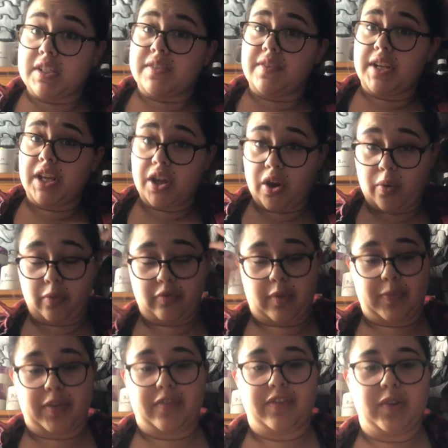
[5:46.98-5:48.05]
this video
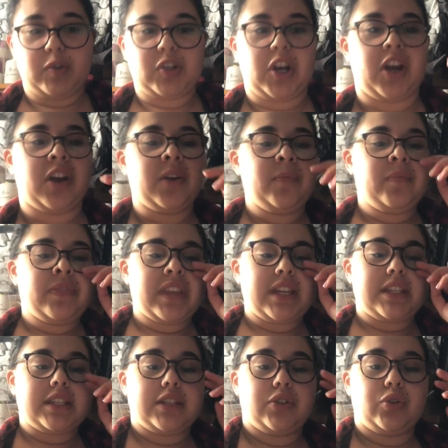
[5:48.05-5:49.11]
from the future
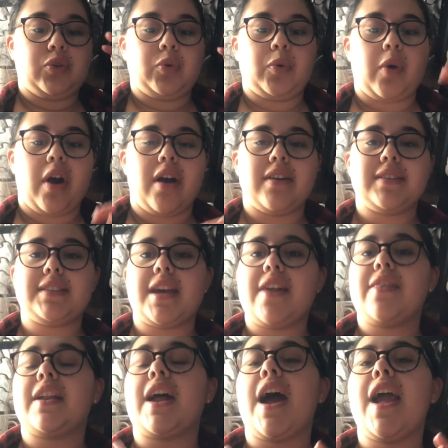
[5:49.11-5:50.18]
to
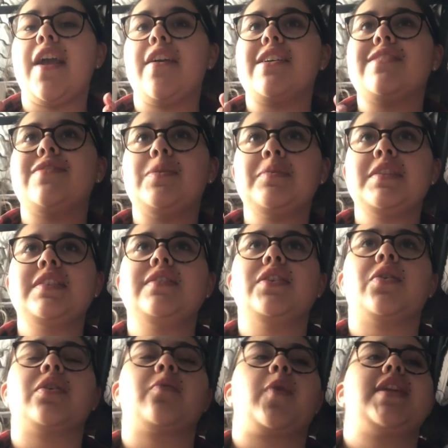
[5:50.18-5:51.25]
say that I filmed this
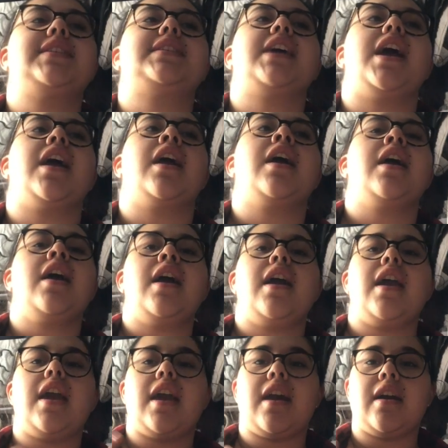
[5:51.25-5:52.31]
video on Wednesday
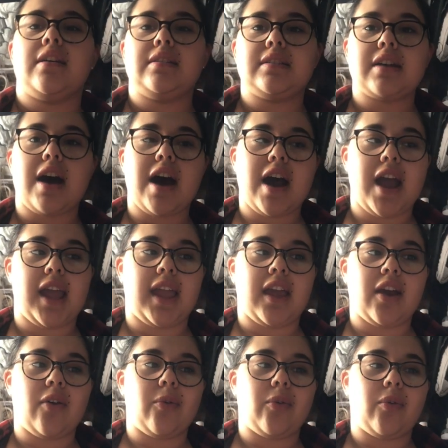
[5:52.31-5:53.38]
and
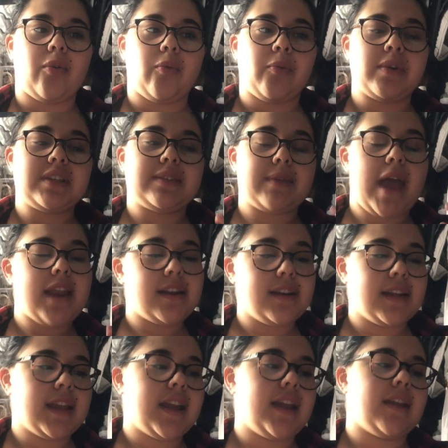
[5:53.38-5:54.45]
I was
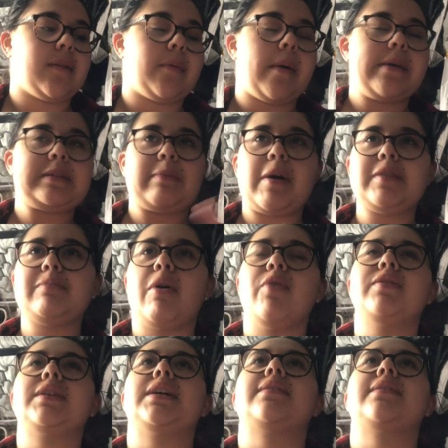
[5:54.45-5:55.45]
editing it and I was about to post